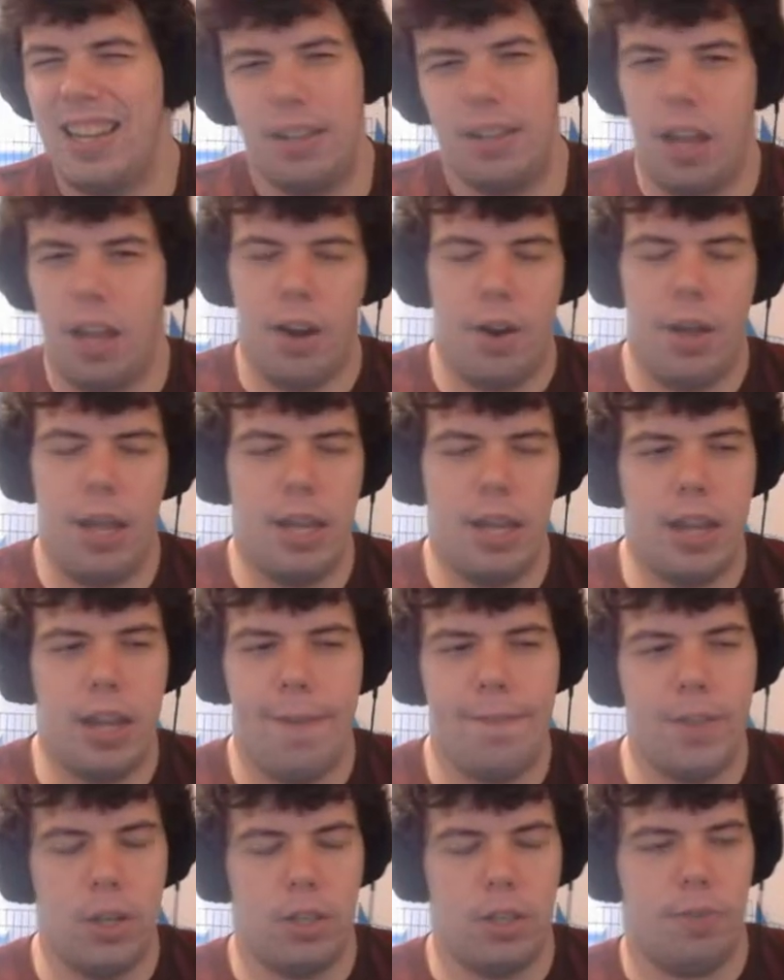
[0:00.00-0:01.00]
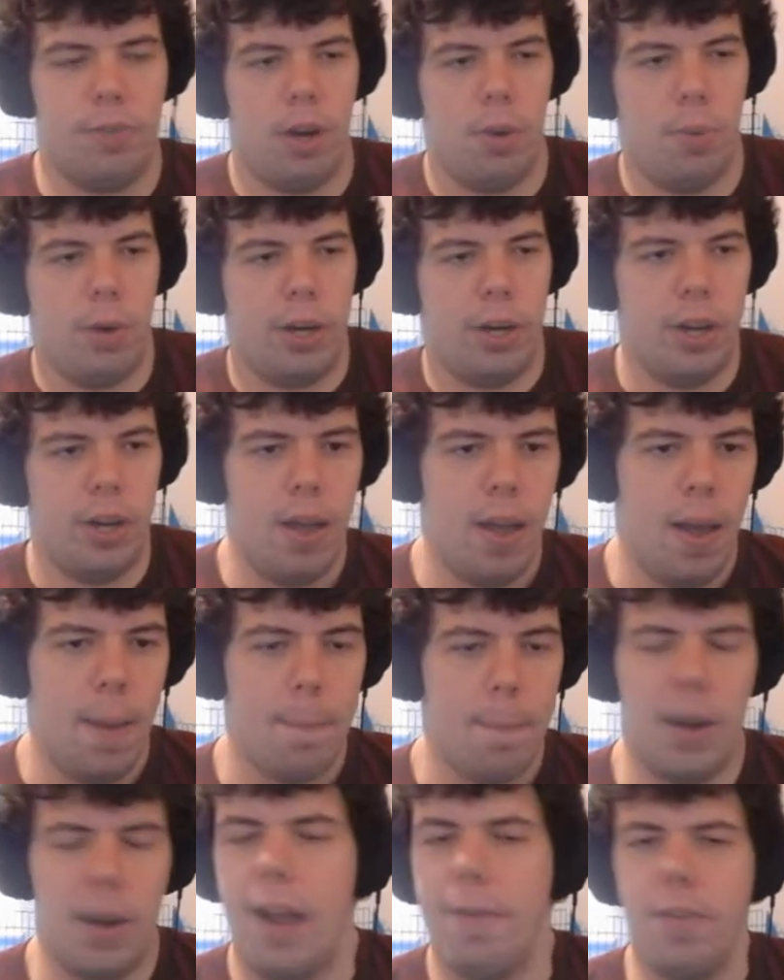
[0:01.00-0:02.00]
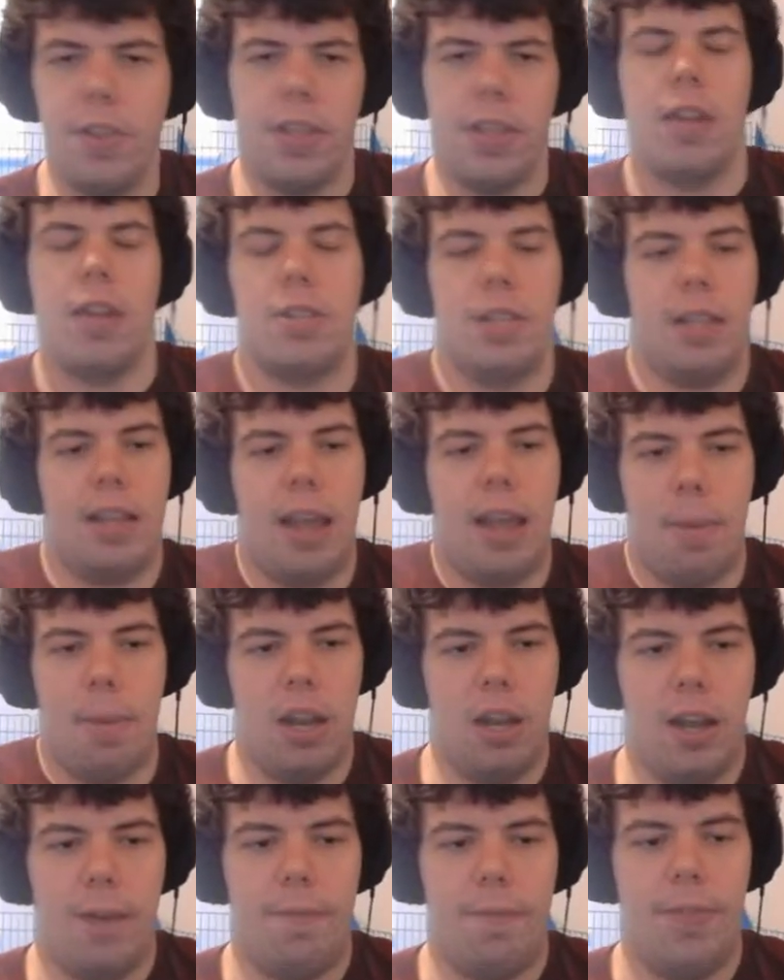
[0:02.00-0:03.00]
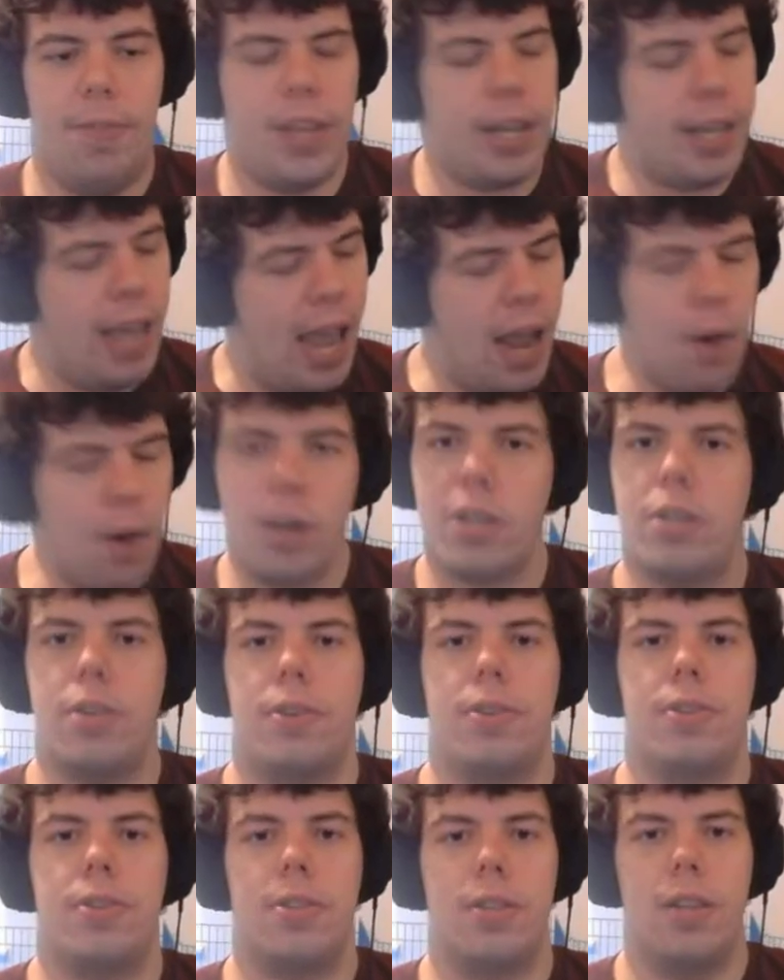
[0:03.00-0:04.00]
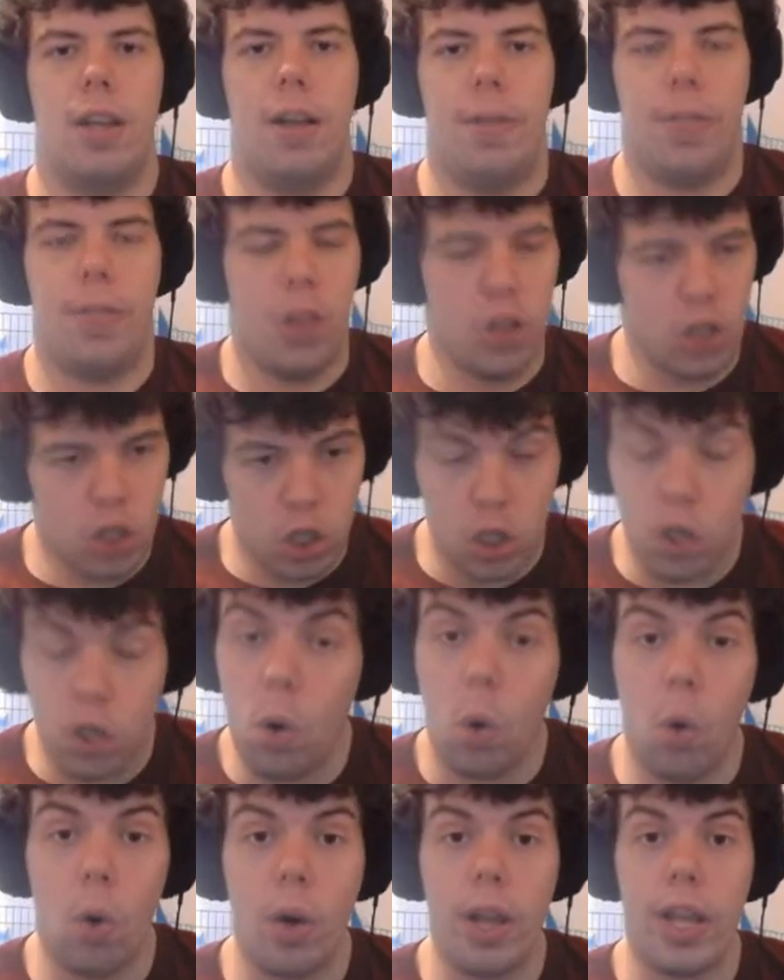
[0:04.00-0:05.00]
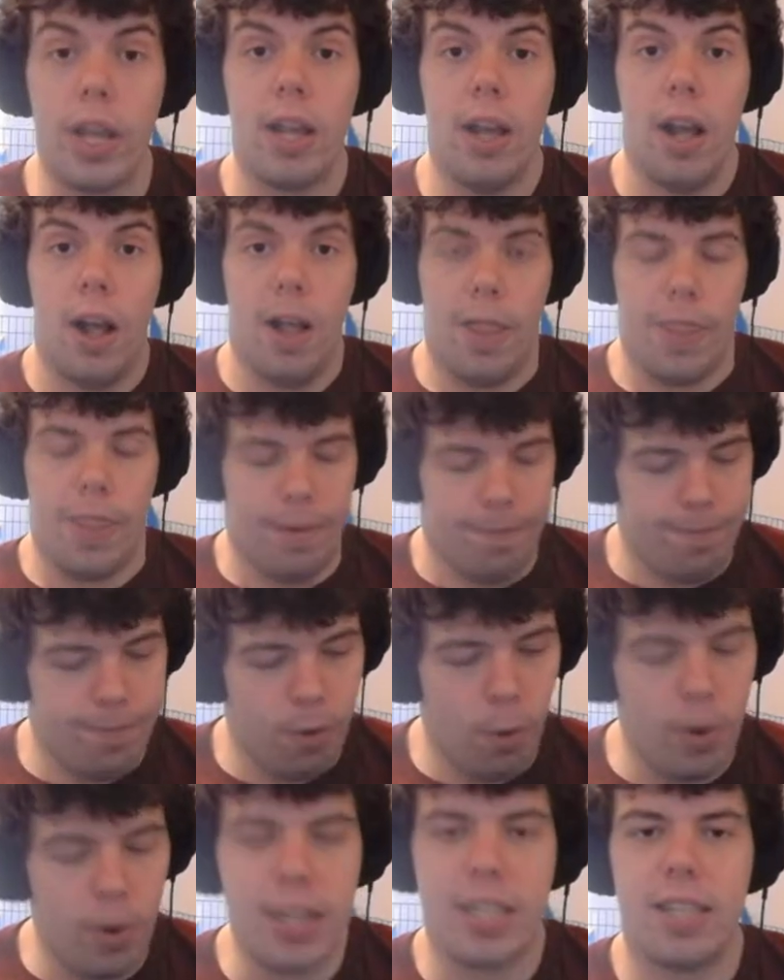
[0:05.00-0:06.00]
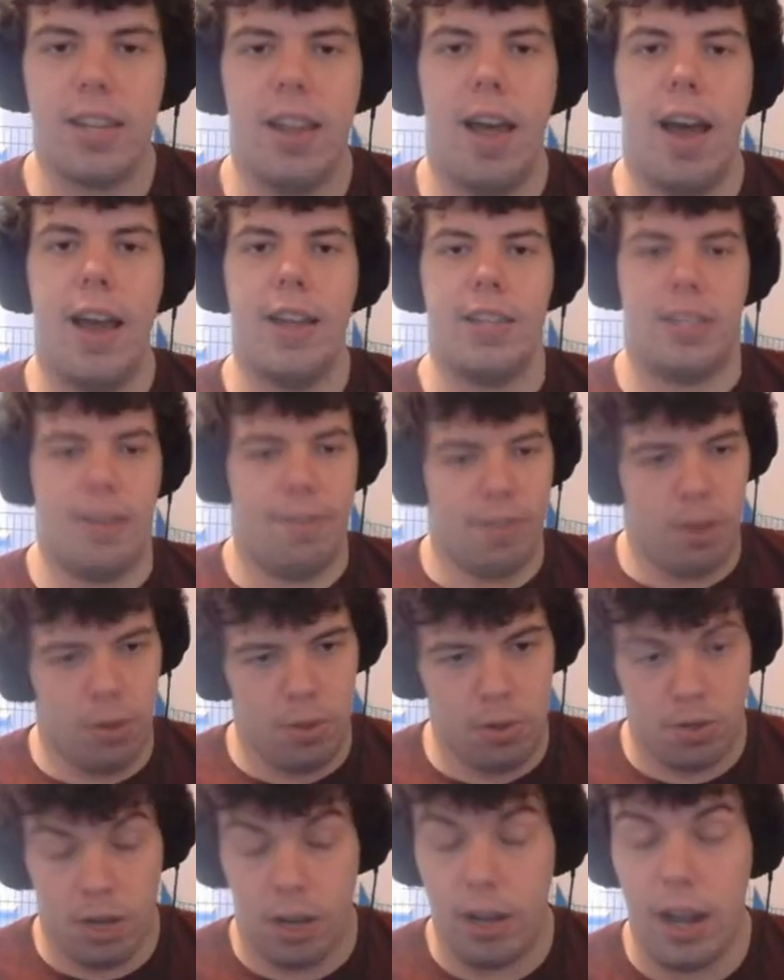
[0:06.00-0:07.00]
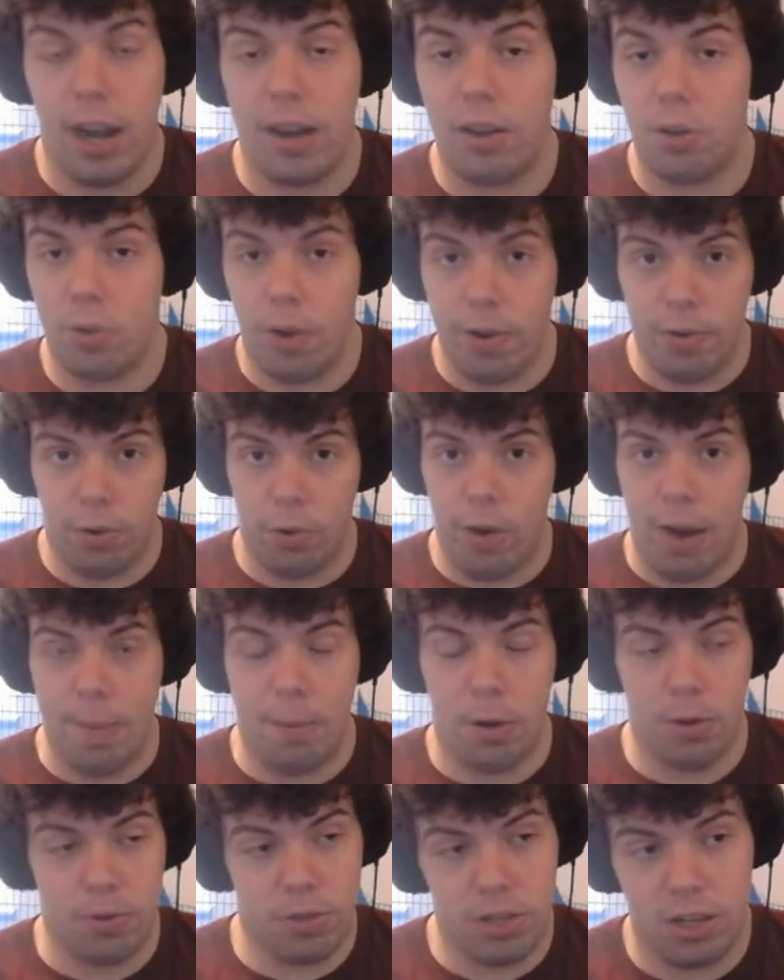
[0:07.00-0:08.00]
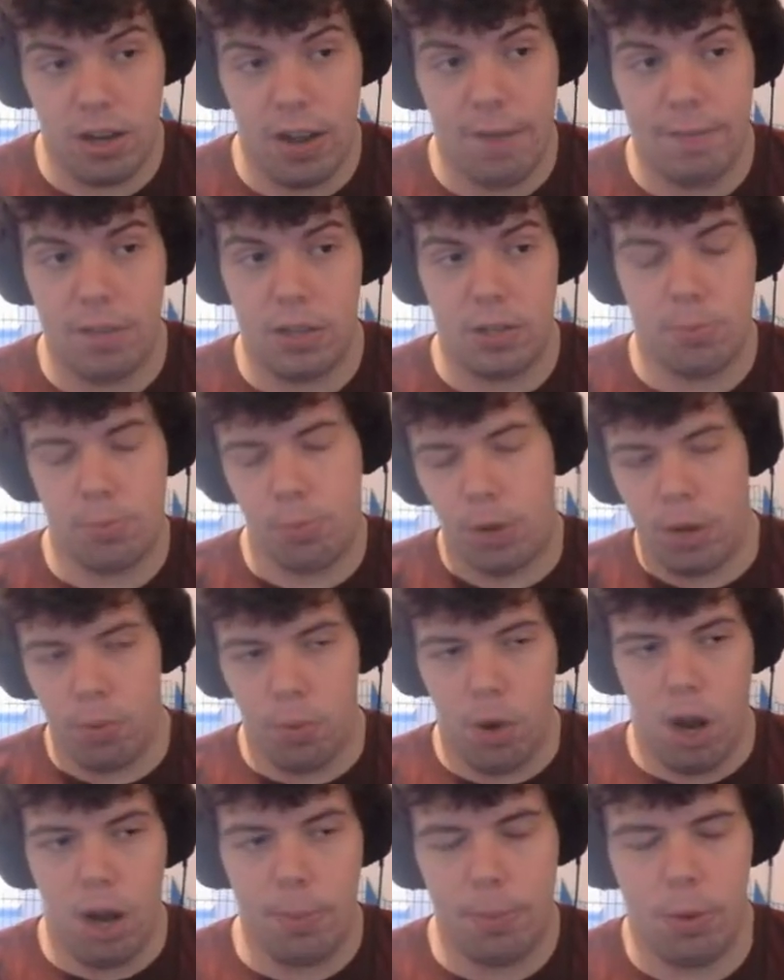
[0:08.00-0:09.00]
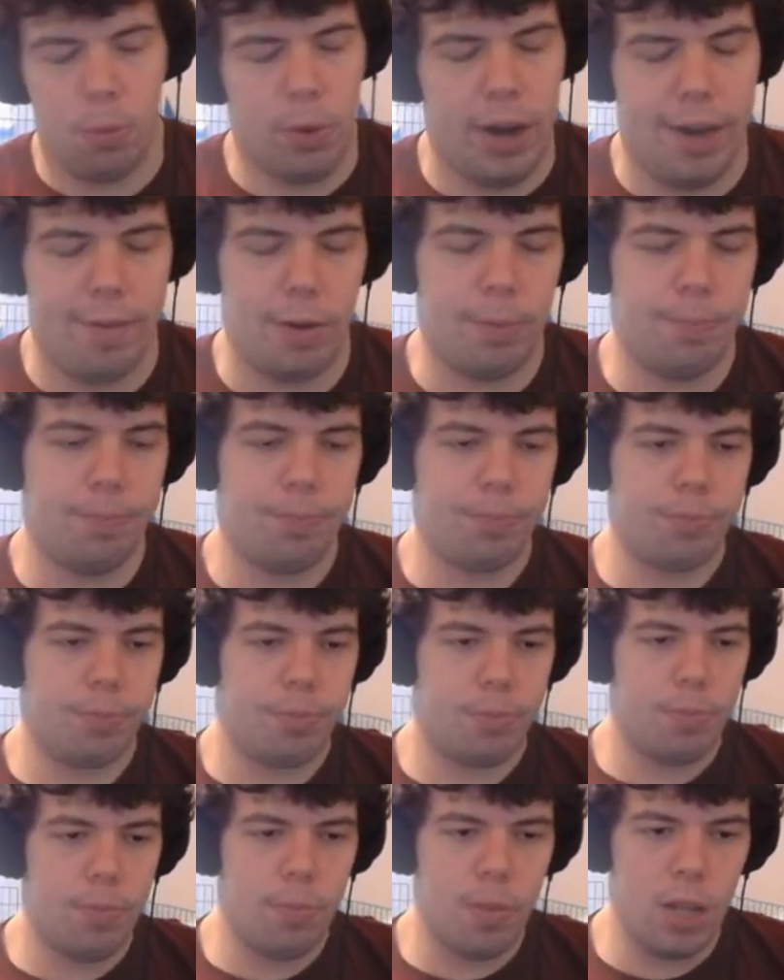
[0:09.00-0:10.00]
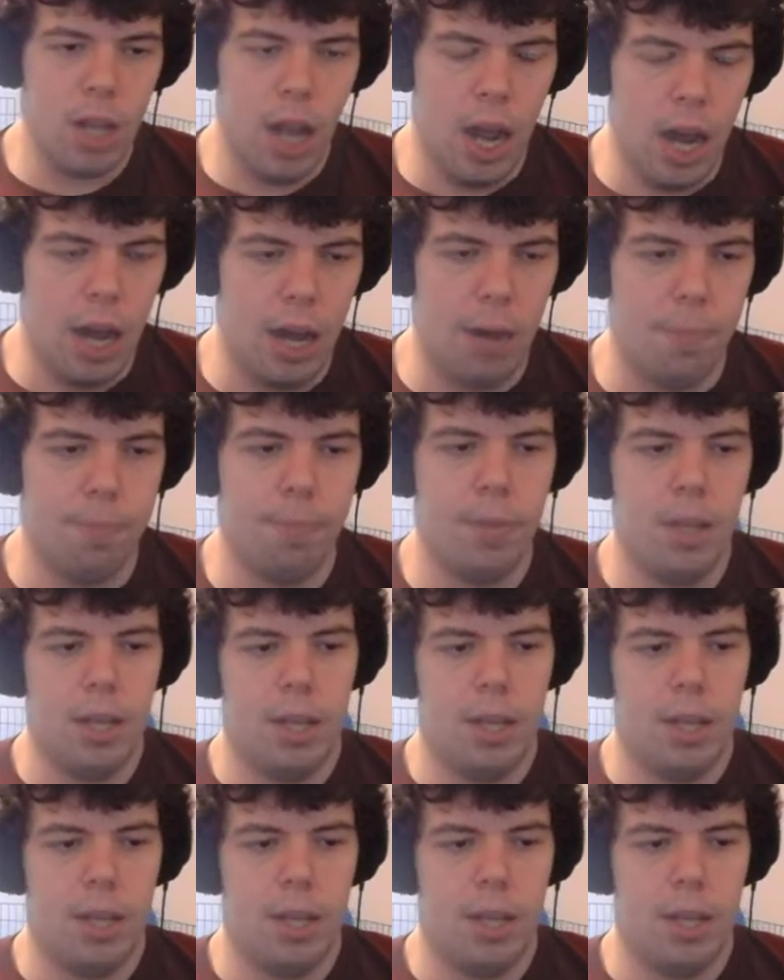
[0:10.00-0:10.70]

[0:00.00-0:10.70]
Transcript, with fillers: don't know. It feels very weird, but everything else in the game I love. The characters, the story, the voice lines, even though there's a lot of grammar stuff that's pretty wrong, but whatever. The